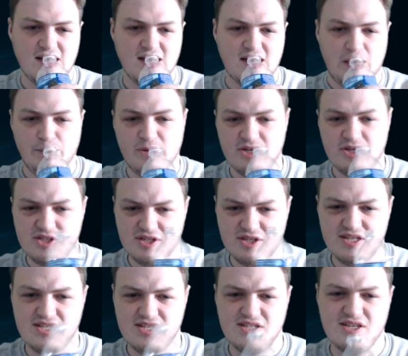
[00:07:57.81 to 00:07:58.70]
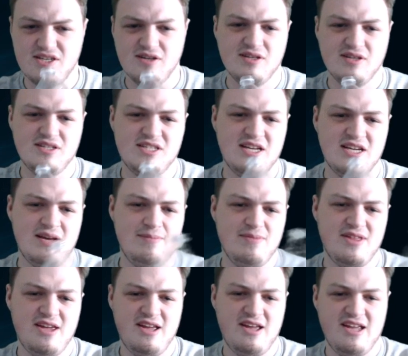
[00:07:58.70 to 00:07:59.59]
Merciless still the same
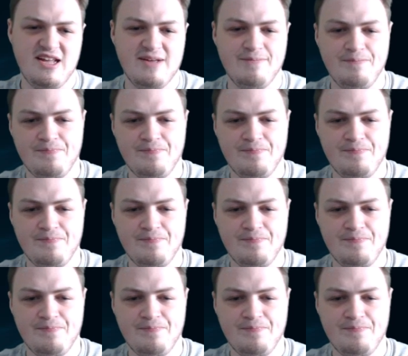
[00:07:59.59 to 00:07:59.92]
thing.